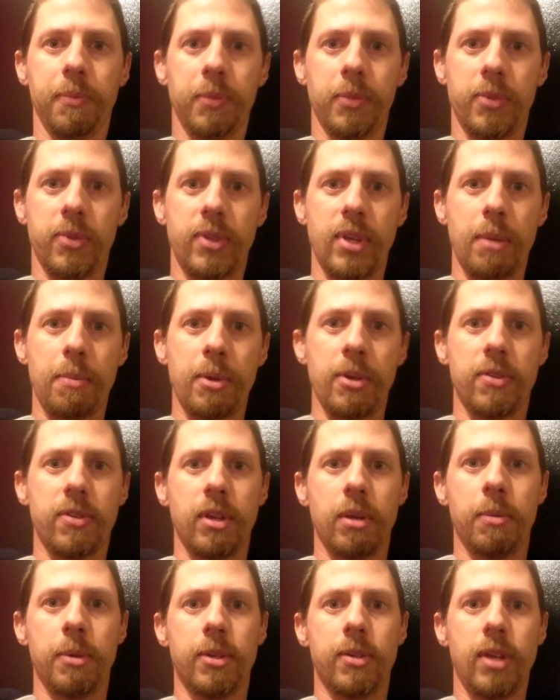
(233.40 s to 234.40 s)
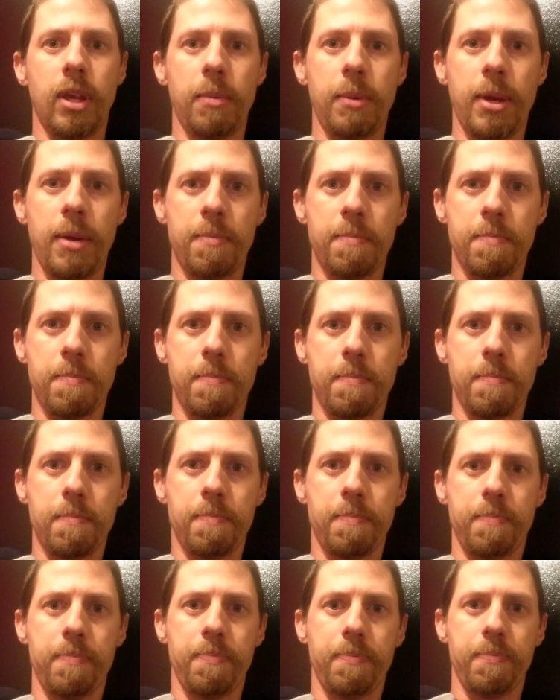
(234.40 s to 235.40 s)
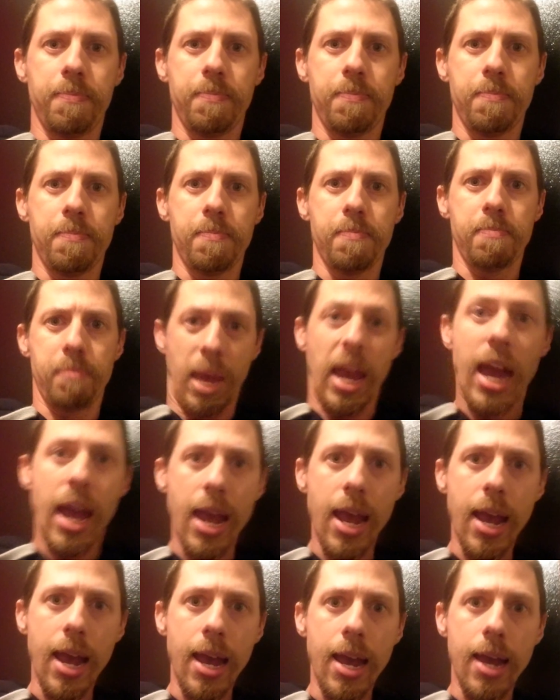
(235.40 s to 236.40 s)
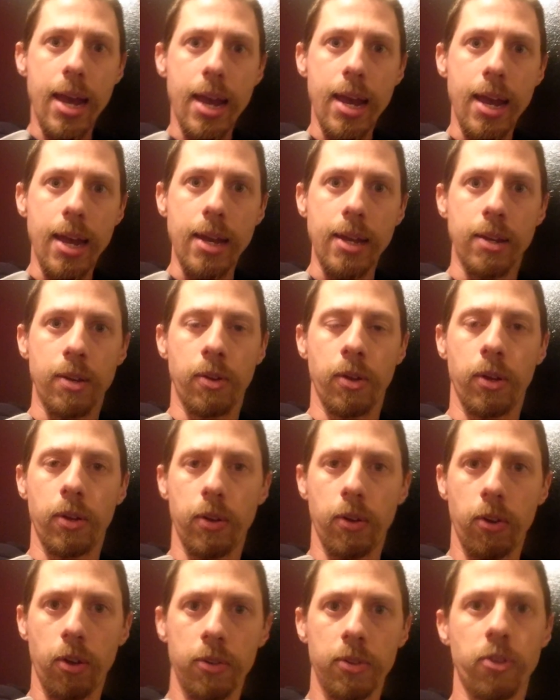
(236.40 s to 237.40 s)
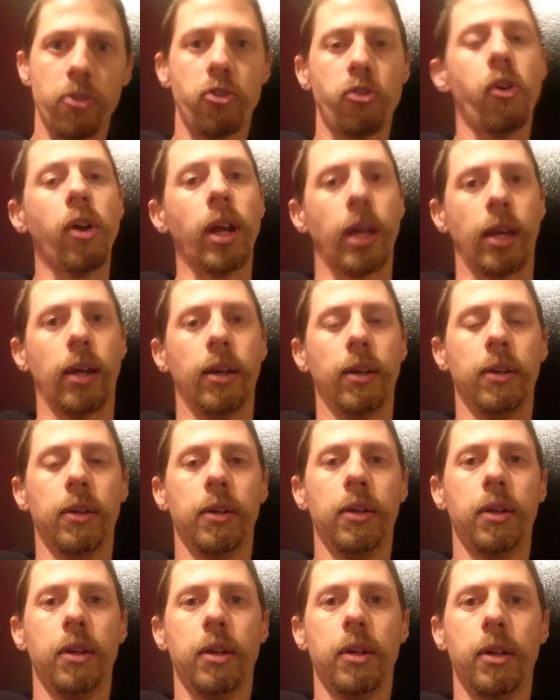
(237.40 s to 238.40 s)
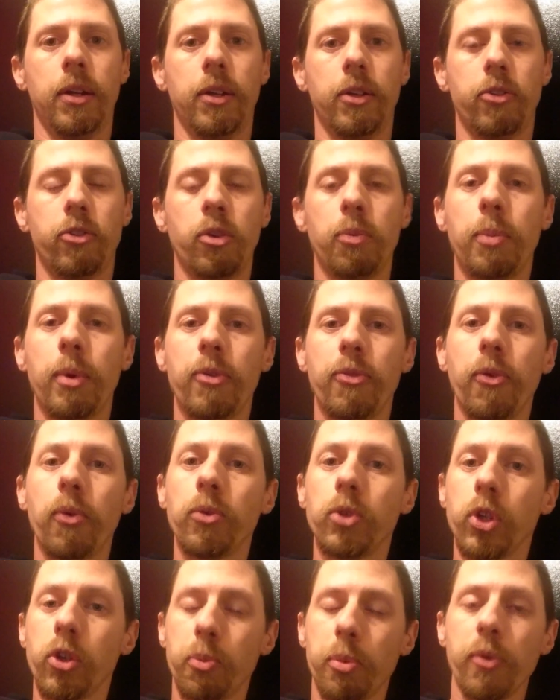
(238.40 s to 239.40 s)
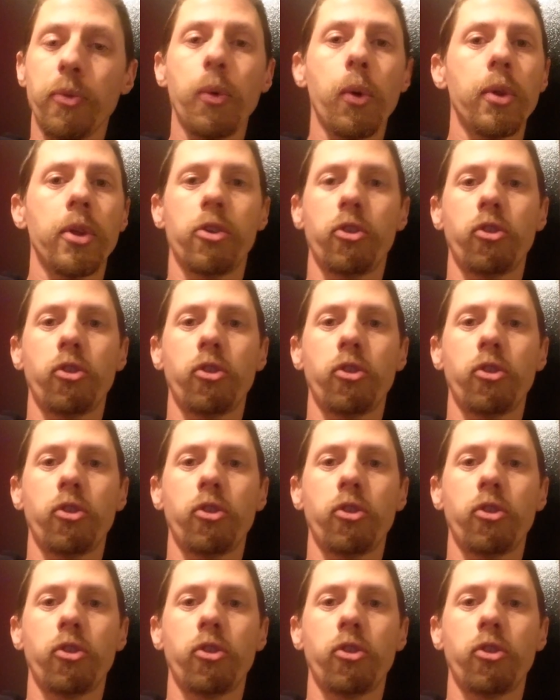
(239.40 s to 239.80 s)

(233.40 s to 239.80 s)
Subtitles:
Seme, seme, seme, and on the strike. So just before the